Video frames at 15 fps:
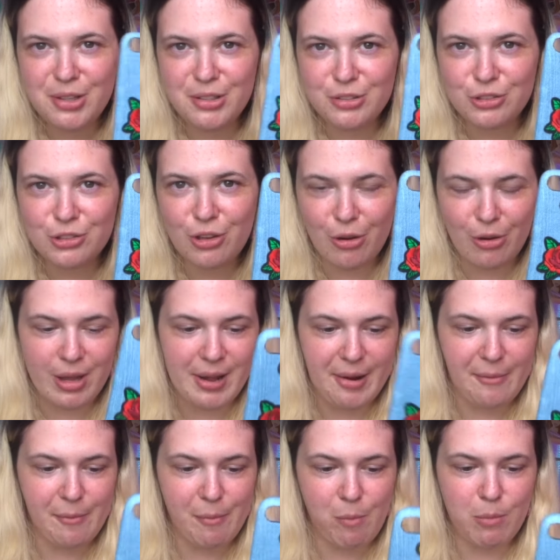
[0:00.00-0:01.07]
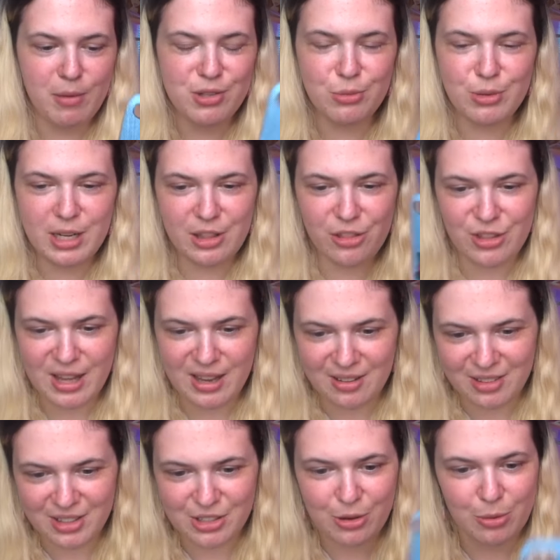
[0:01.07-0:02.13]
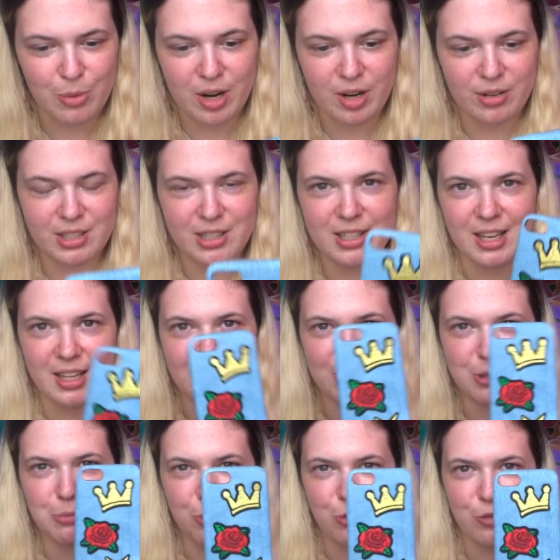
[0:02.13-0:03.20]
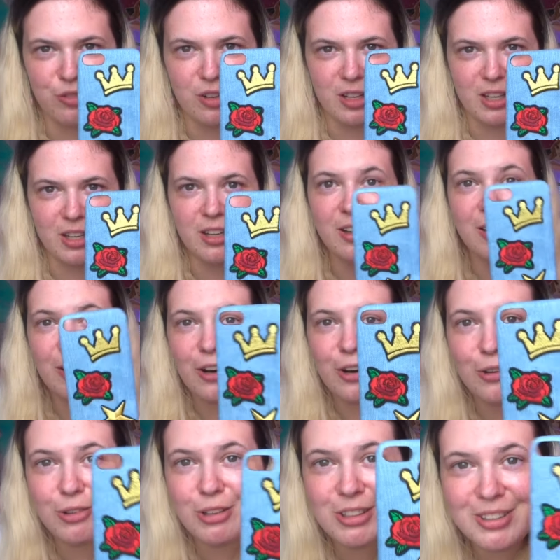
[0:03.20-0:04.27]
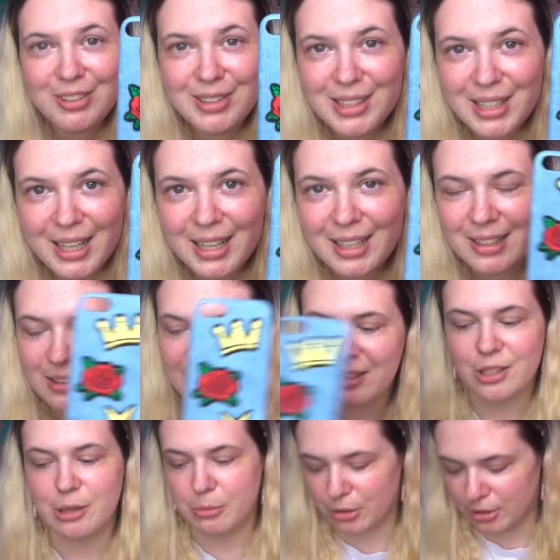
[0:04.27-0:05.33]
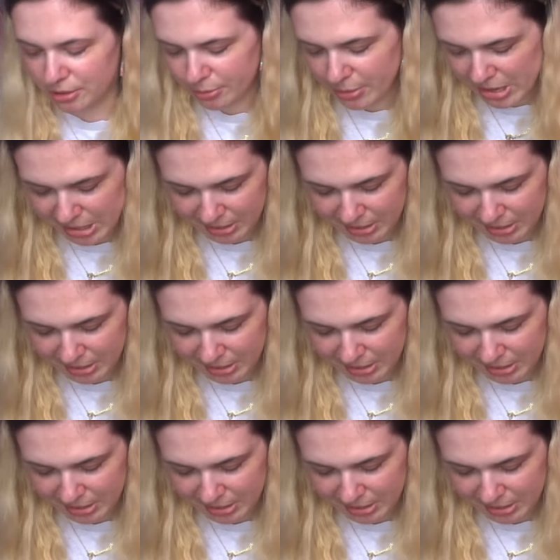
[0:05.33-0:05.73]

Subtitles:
So yeah, it's really thin. I don't wear it. Again, it's more of like, oh, look at that, and then you put it away.